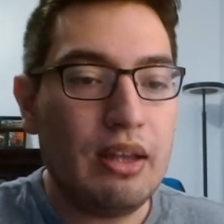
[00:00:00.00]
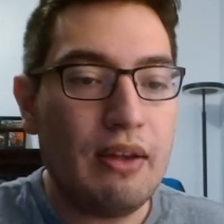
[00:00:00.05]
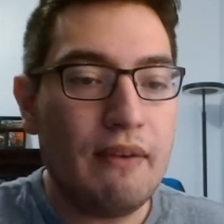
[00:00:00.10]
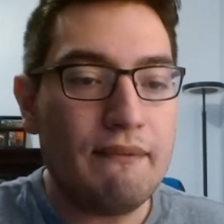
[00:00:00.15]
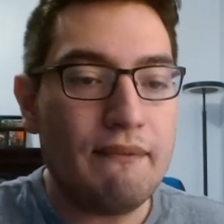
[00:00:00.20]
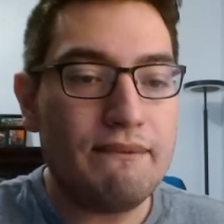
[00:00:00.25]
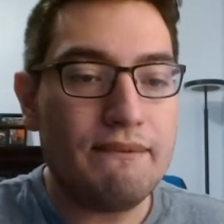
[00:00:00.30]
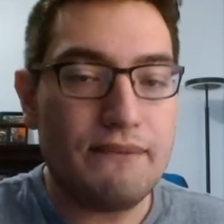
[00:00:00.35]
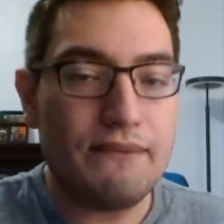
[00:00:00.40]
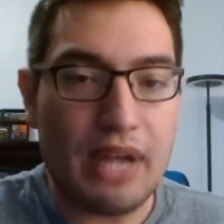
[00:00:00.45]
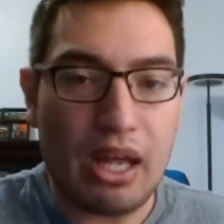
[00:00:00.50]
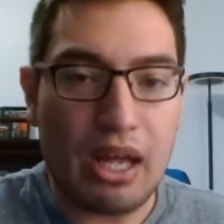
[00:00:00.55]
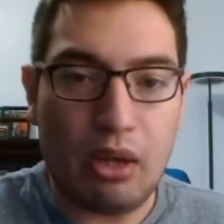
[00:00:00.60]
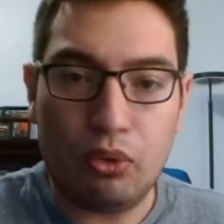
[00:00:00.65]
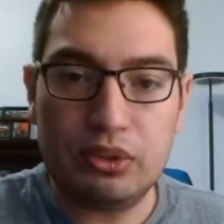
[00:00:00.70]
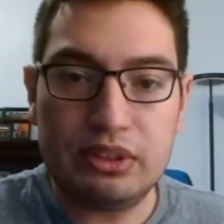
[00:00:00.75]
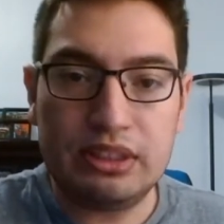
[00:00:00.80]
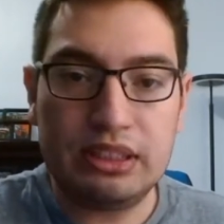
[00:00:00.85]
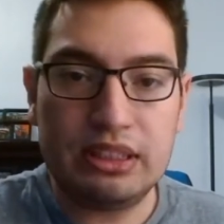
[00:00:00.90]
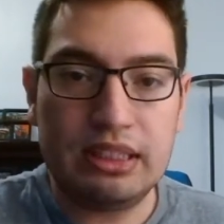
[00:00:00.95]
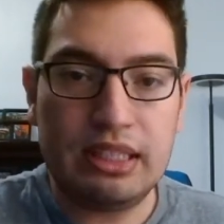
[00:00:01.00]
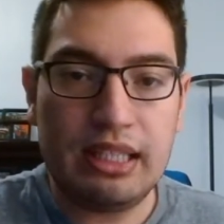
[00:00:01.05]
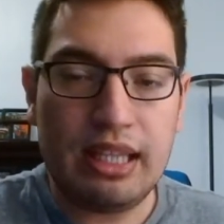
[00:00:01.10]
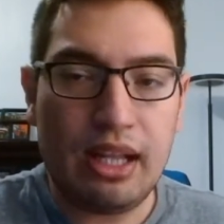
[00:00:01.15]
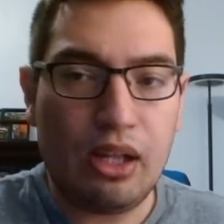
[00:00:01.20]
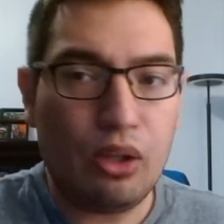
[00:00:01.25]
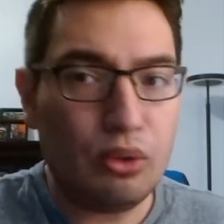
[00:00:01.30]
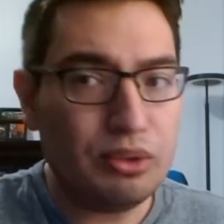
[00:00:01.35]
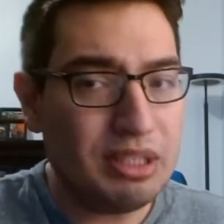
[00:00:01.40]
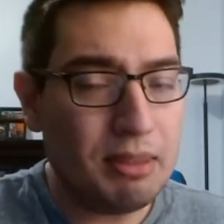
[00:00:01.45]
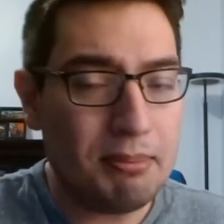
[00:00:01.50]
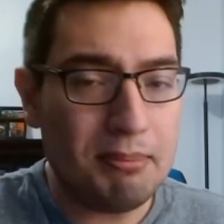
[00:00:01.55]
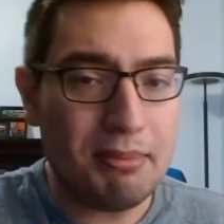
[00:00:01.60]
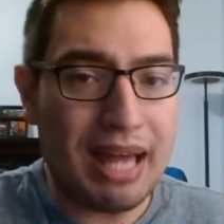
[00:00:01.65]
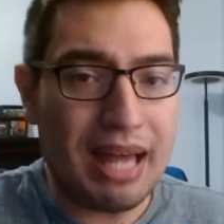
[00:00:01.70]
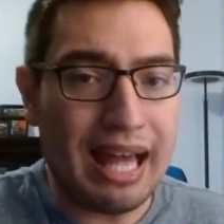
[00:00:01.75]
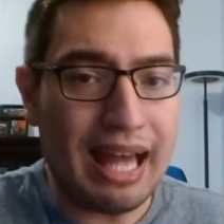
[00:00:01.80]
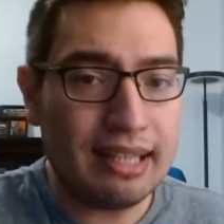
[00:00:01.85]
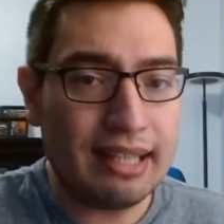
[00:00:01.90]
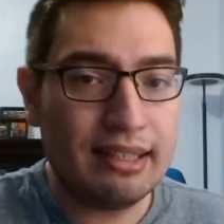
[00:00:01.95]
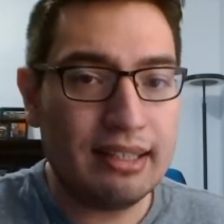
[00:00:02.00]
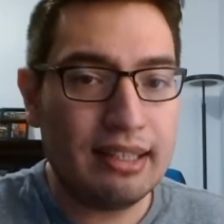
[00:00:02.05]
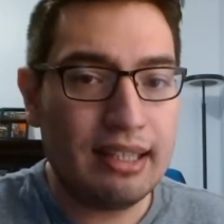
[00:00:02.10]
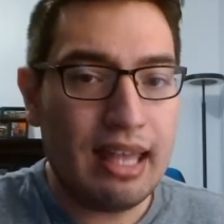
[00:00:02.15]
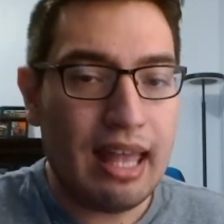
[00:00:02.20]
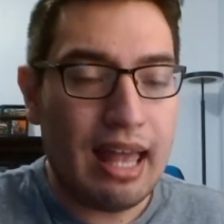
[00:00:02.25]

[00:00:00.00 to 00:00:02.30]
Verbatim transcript: felt held him back.